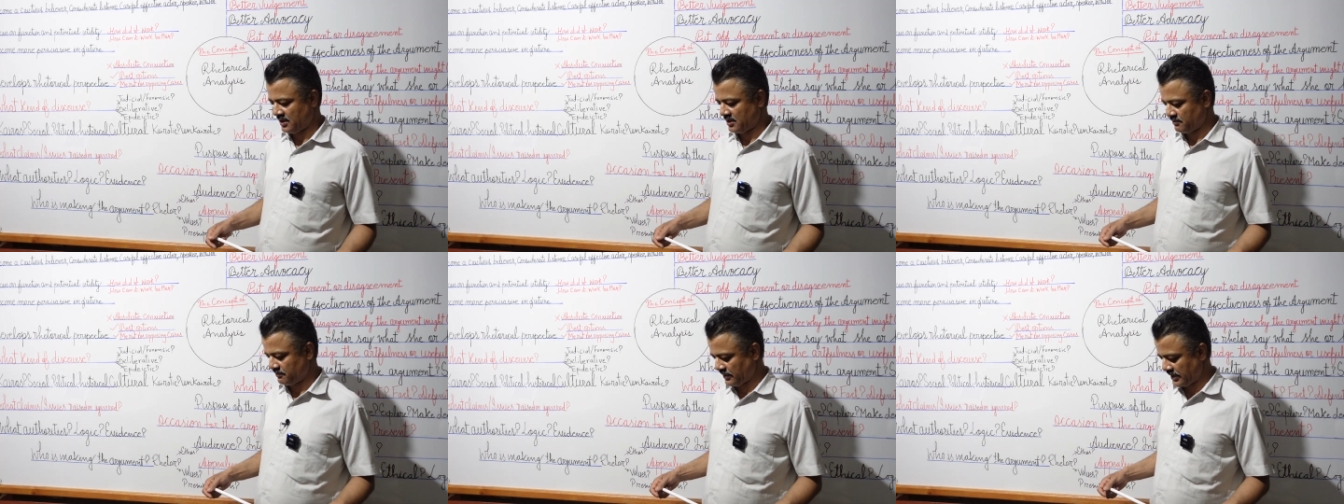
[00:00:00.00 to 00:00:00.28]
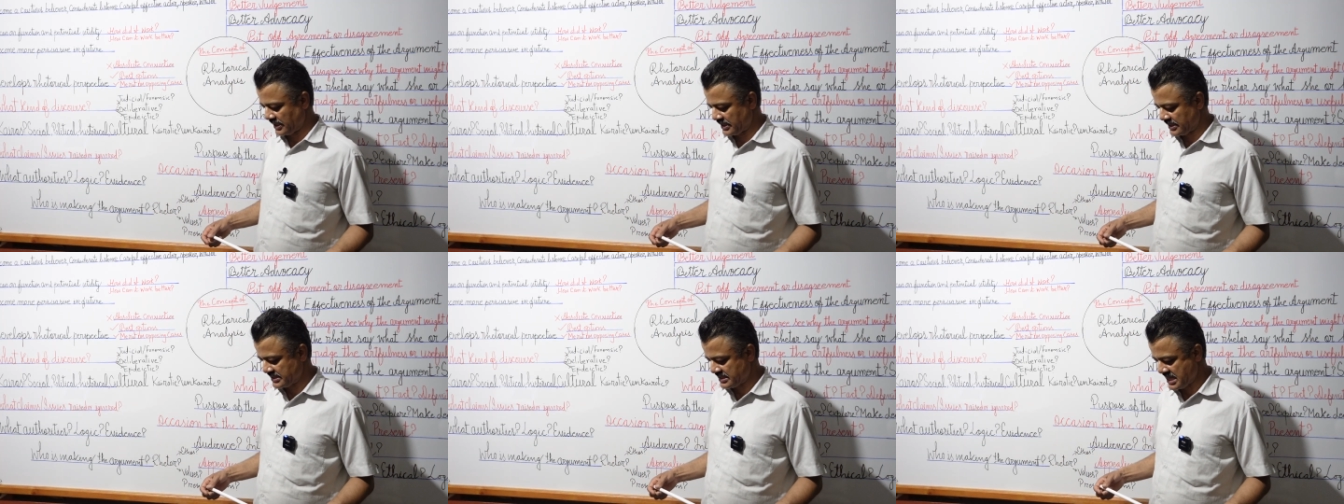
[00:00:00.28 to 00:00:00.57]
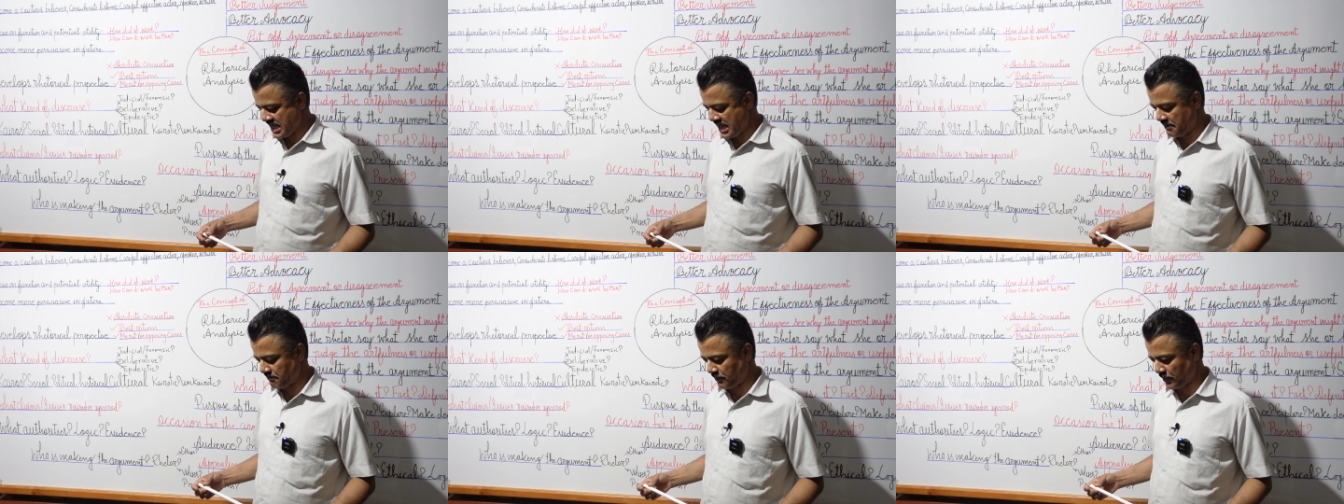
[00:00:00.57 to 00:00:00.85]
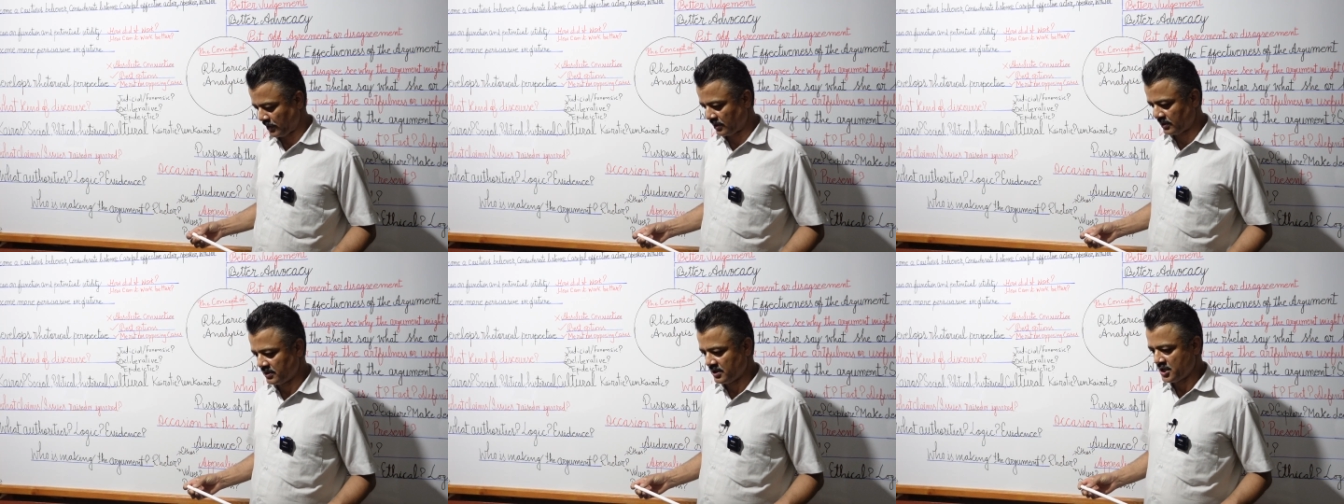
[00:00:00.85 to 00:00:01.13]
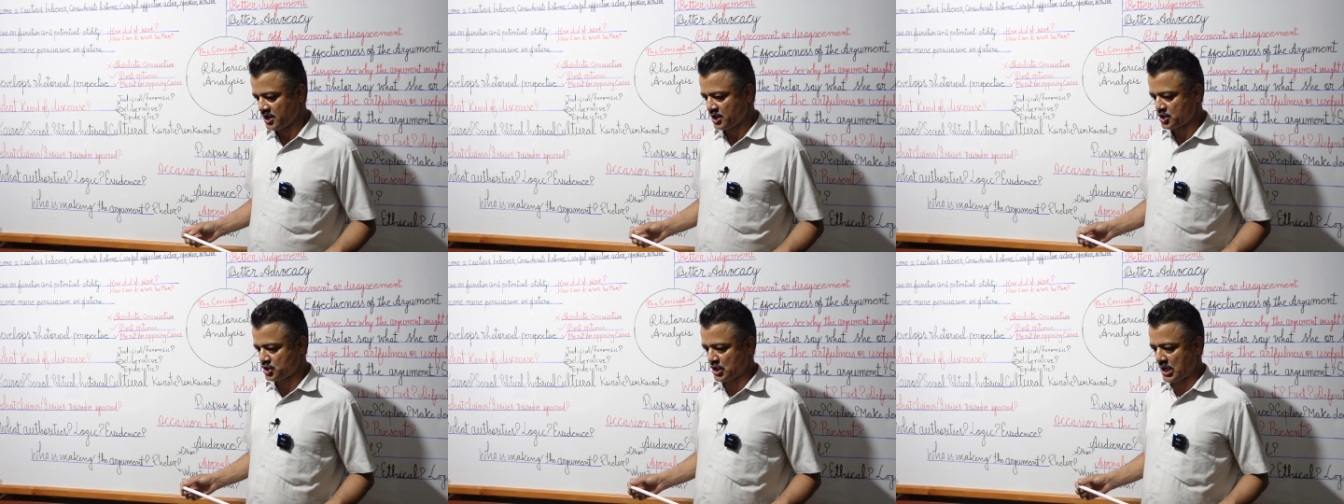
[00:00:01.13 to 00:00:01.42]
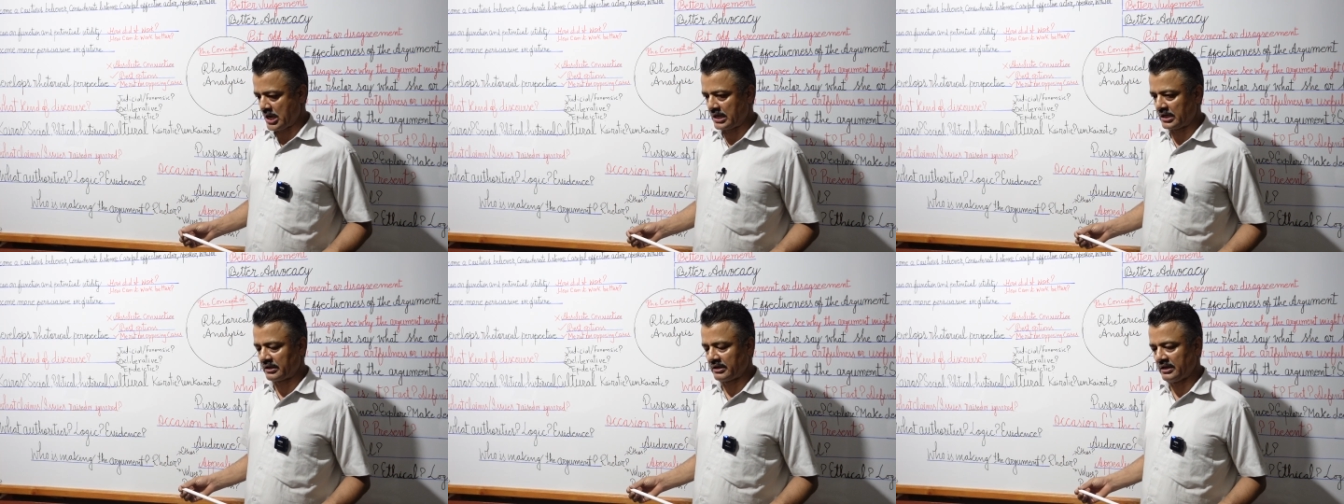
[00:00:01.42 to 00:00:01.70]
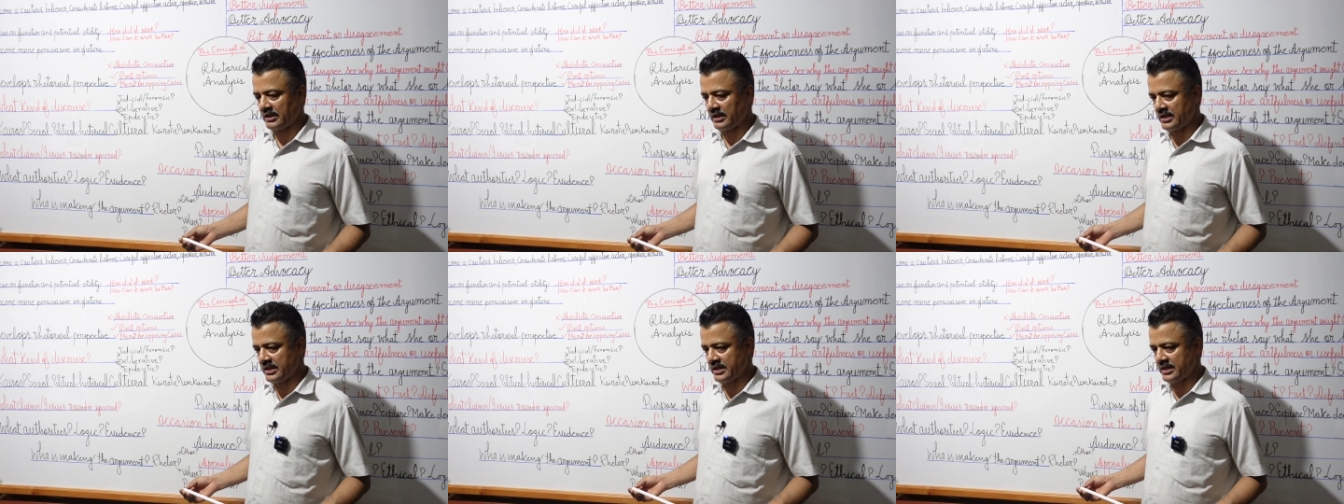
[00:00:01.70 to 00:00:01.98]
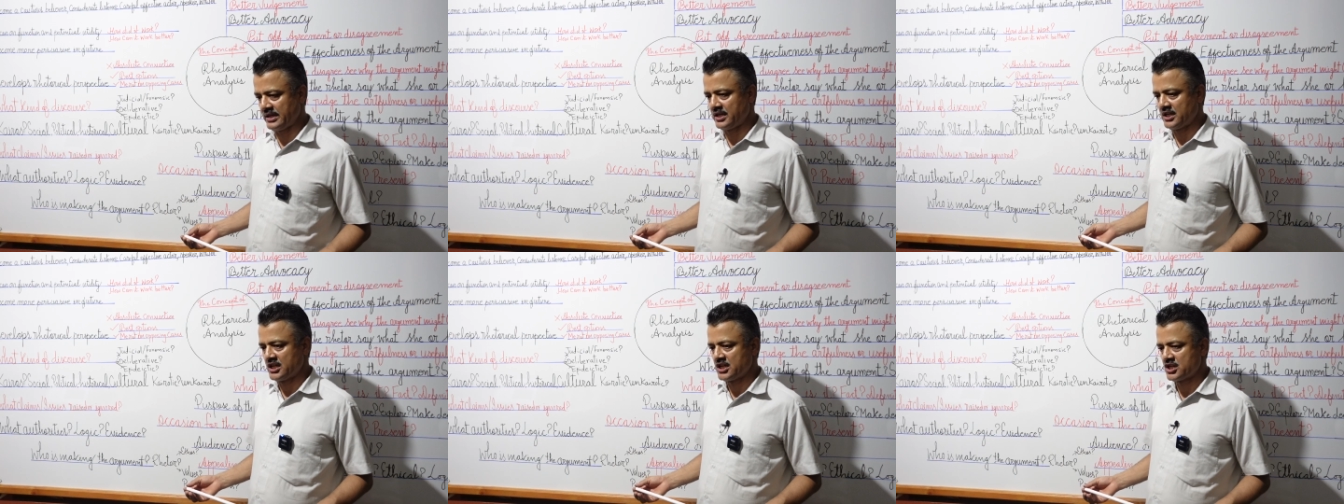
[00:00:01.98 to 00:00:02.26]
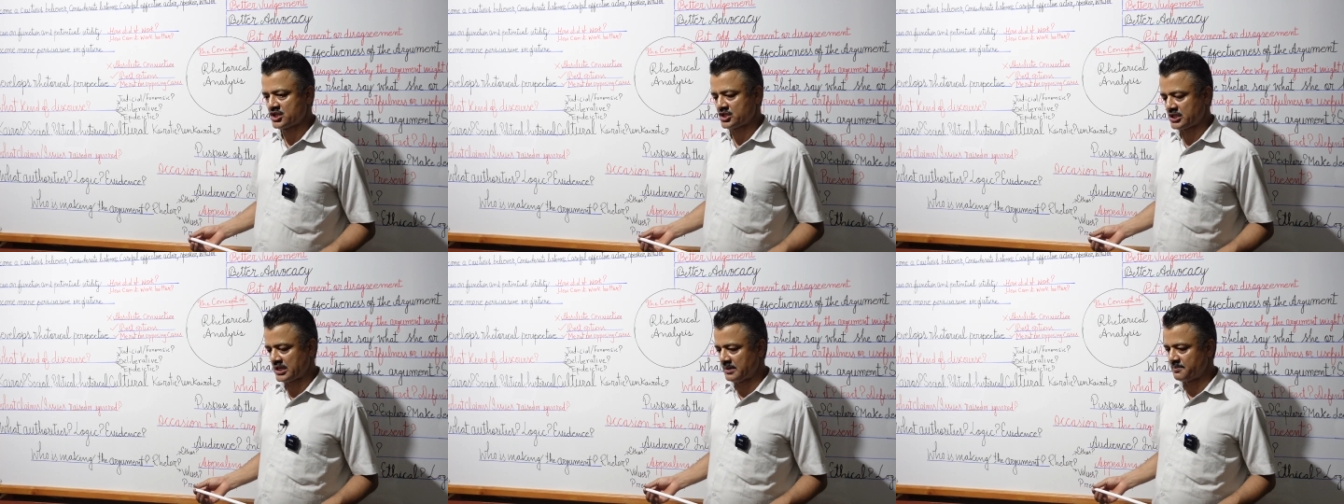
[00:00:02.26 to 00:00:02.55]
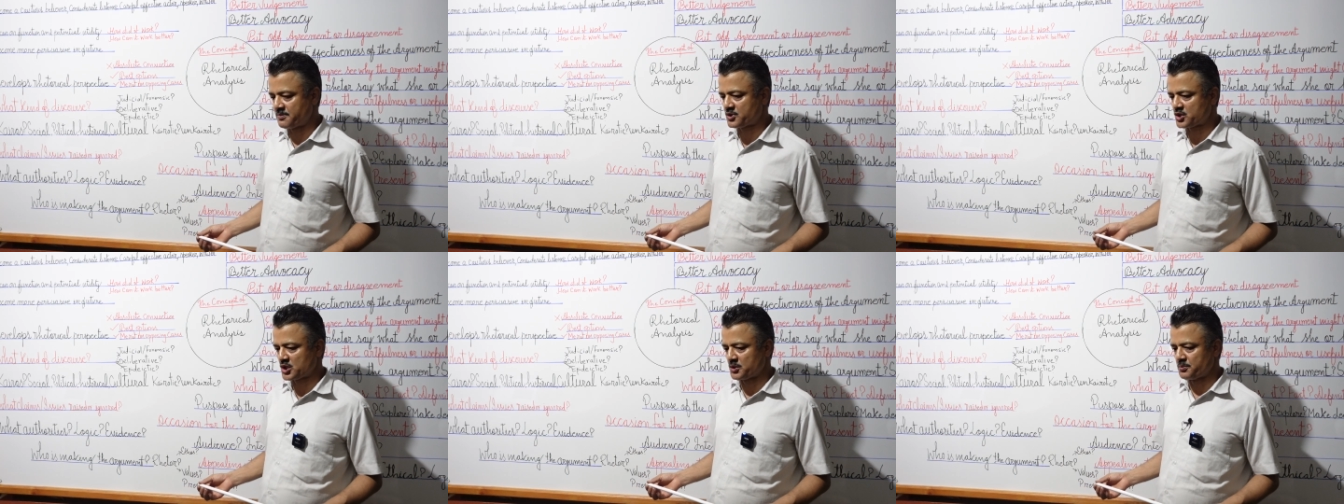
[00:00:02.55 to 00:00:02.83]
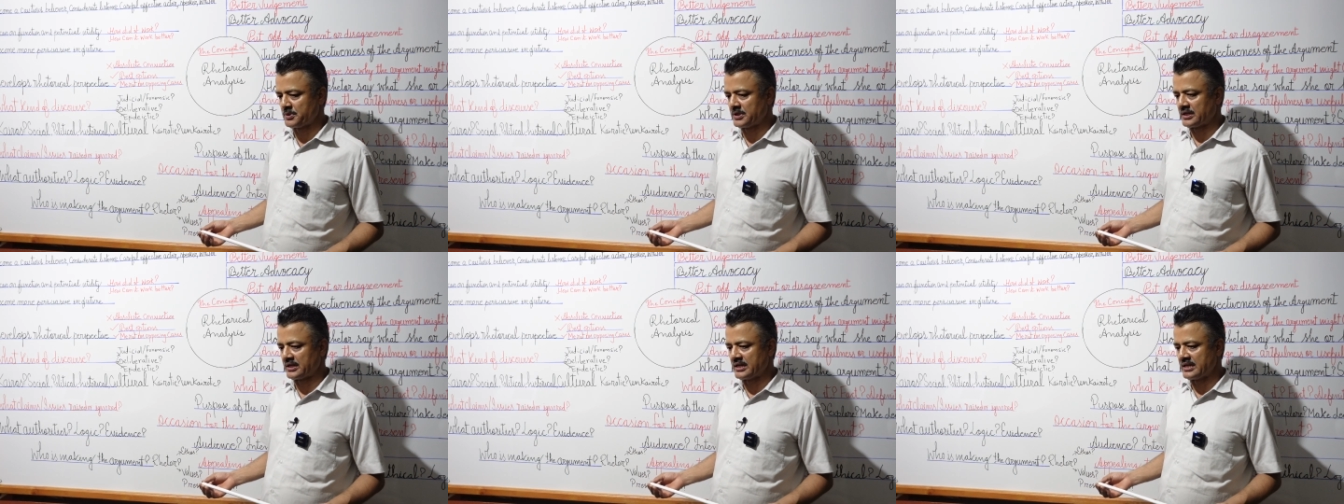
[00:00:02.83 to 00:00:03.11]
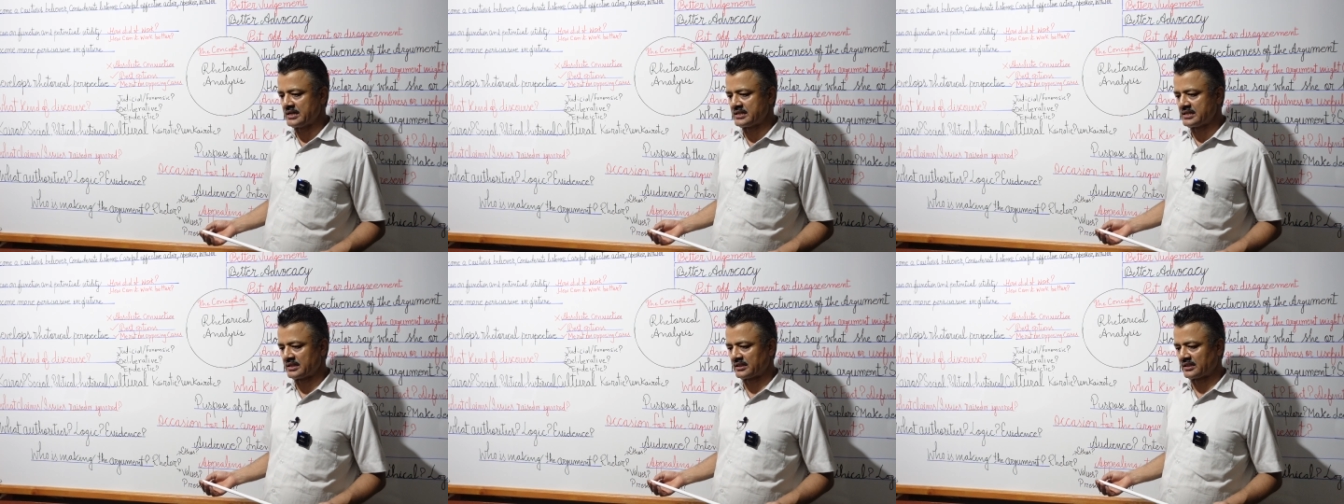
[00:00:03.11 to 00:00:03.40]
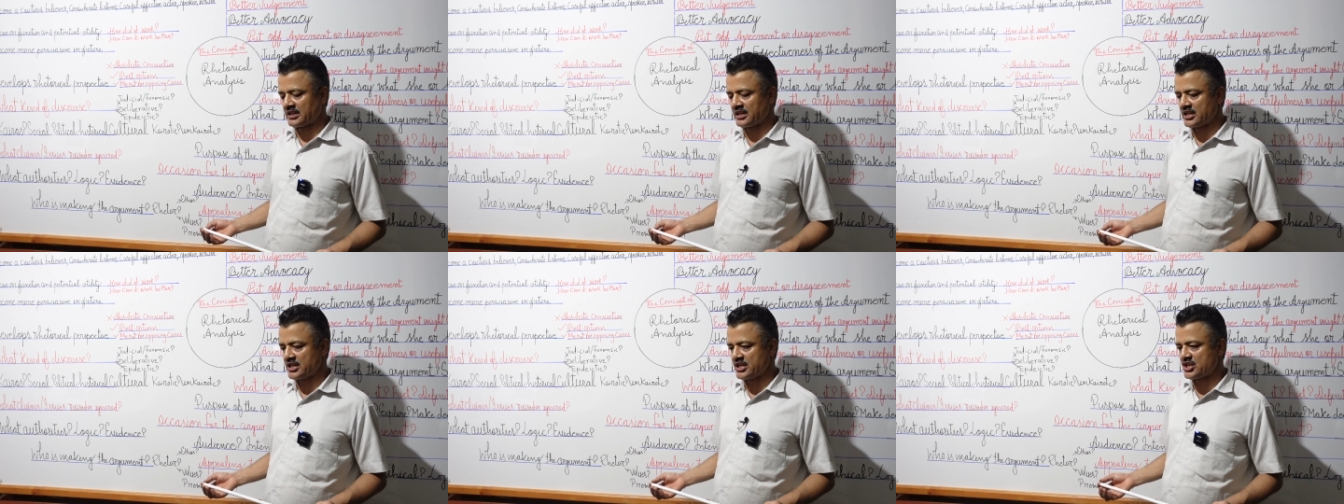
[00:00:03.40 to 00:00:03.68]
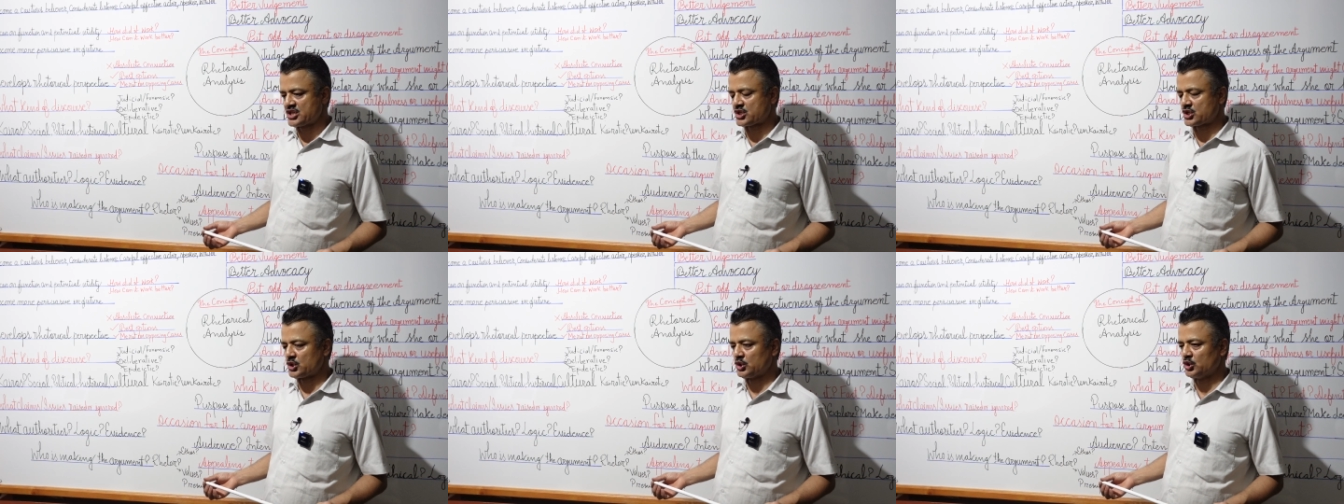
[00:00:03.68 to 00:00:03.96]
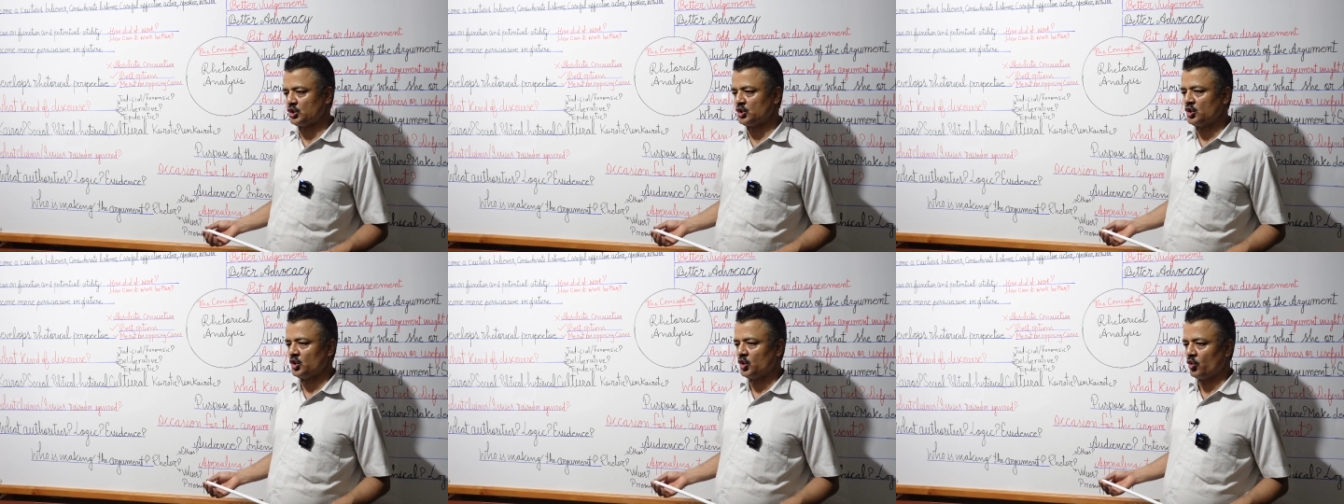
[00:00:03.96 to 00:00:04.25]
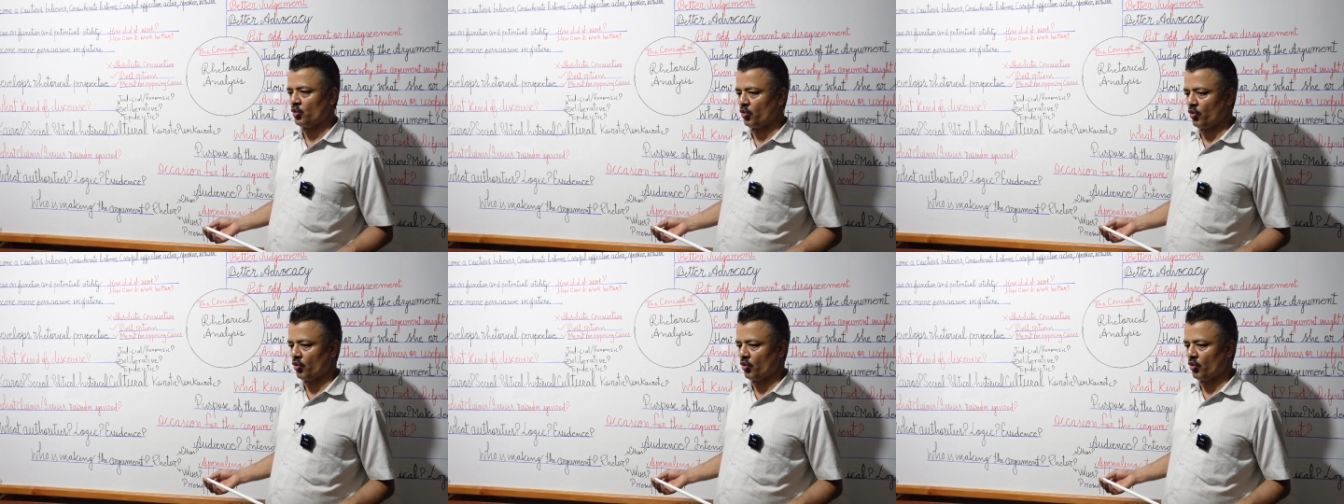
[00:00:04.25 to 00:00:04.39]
For example, Changri Lee seems to be raising the issue